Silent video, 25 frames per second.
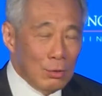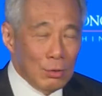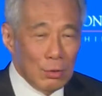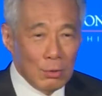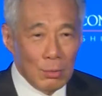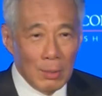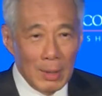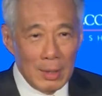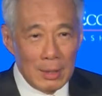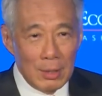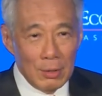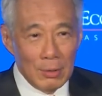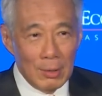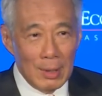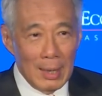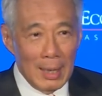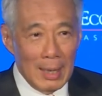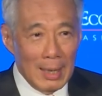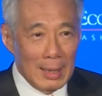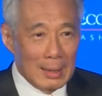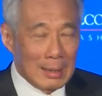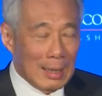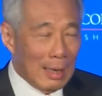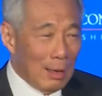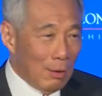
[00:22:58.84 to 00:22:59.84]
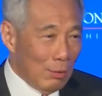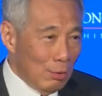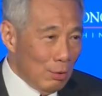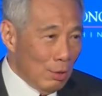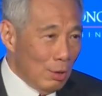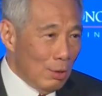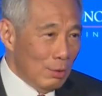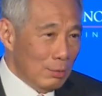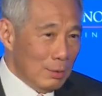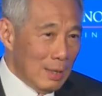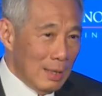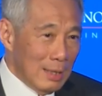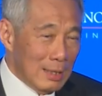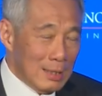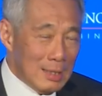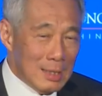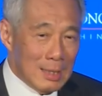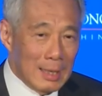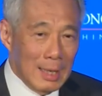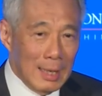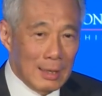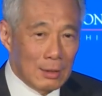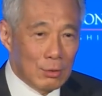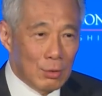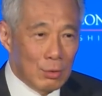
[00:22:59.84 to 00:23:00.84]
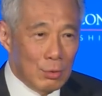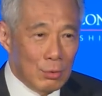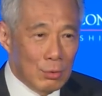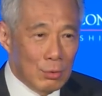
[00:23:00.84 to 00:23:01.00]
do, what you can't, how long things take to